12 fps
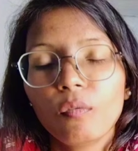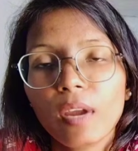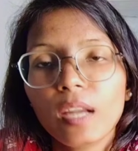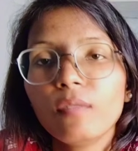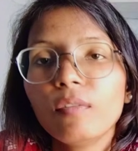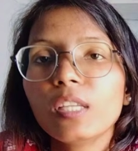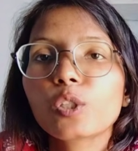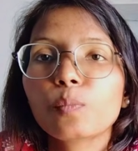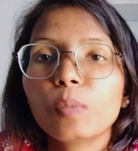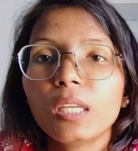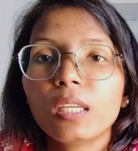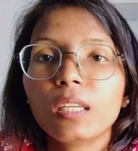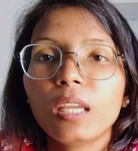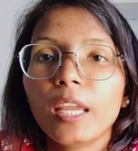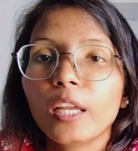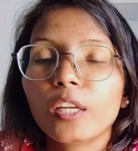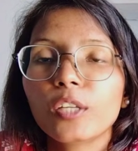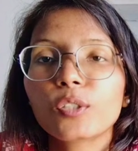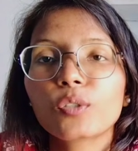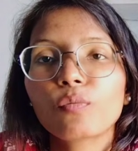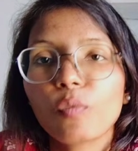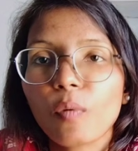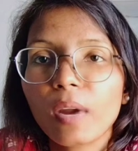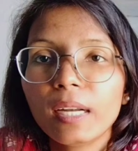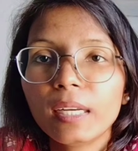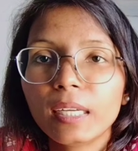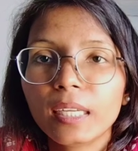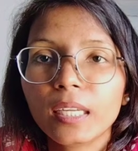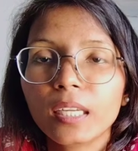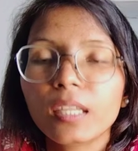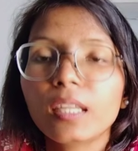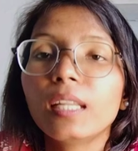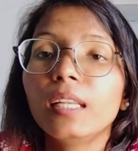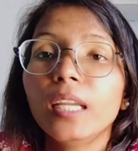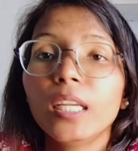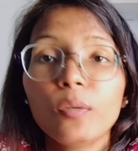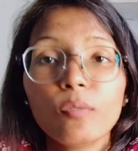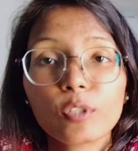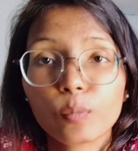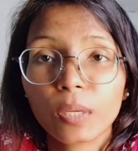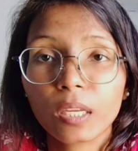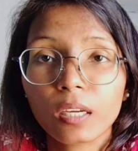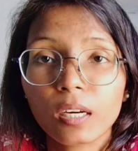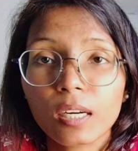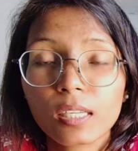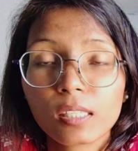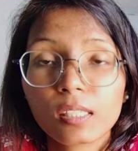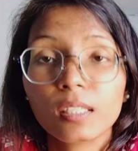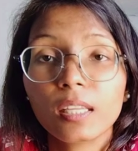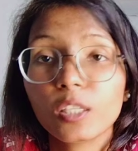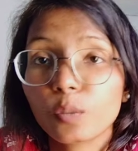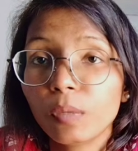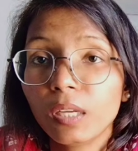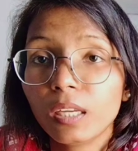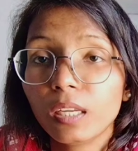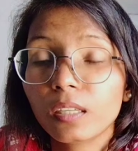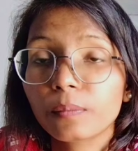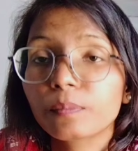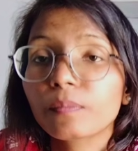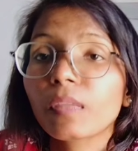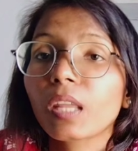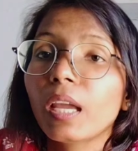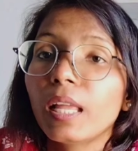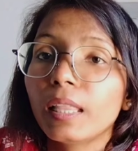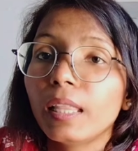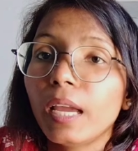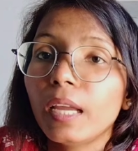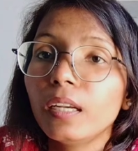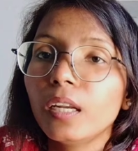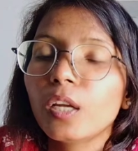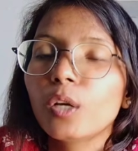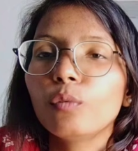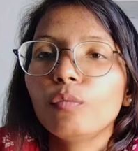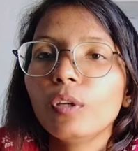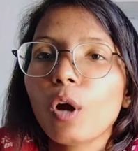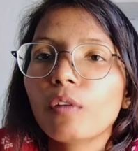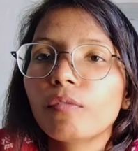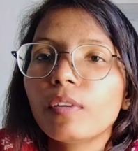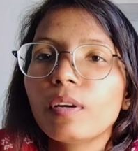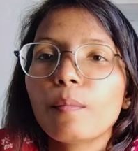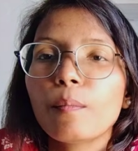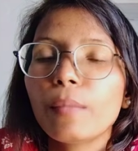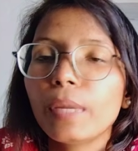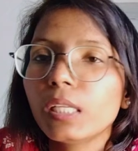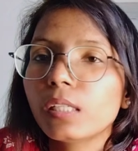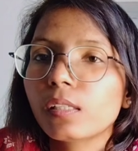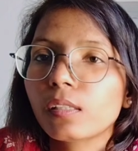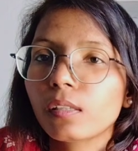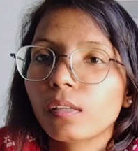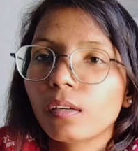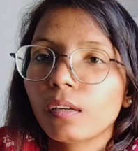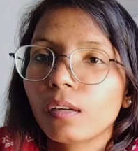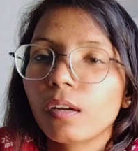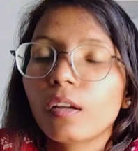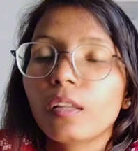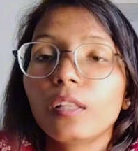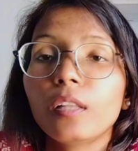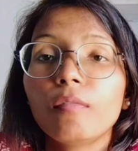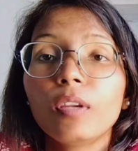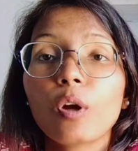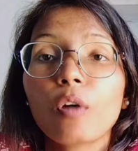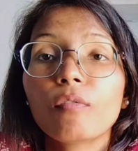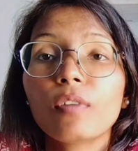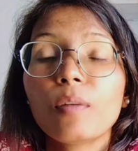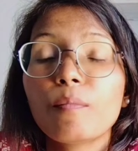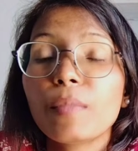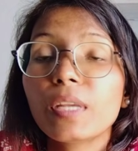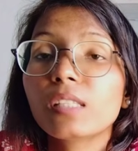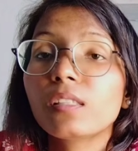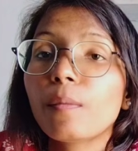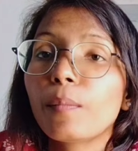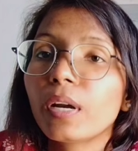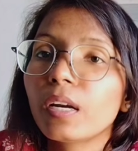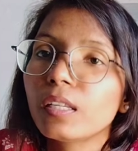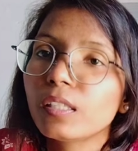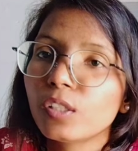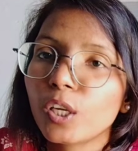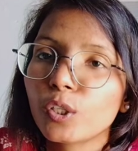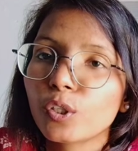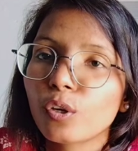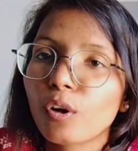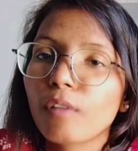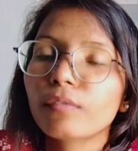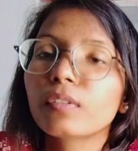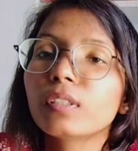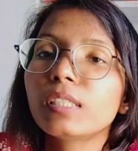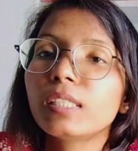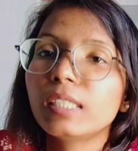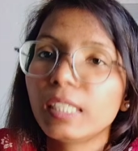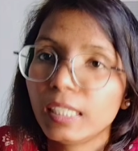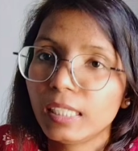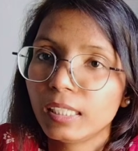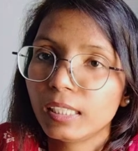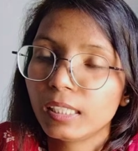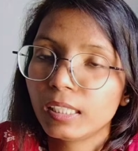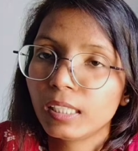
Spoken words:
When we speak English fluently, native speakers, they speak, then we often miss the pronunciation of T.